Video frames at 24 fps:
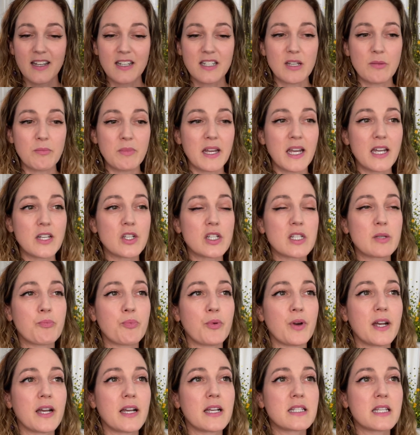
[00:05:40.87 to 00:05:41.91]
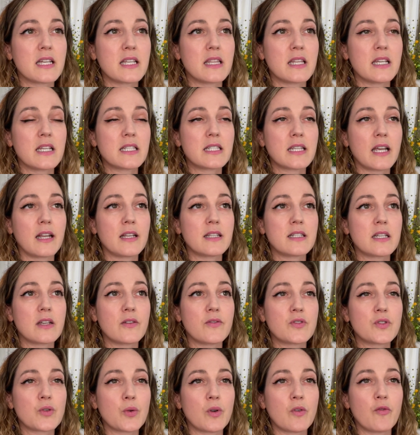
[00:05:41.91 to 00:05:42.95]
To me, it just brings in this sense
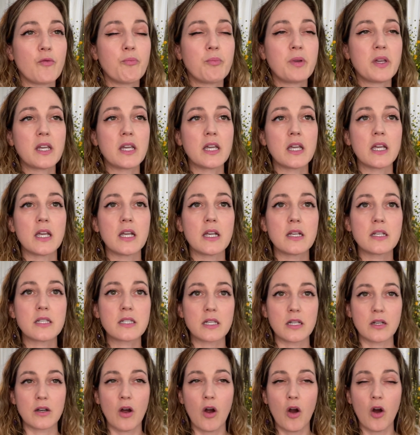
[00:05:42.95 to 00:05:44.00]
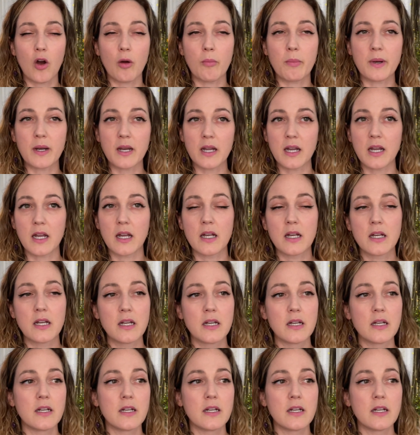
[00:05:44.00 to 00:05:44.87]
of sort of peace and harmony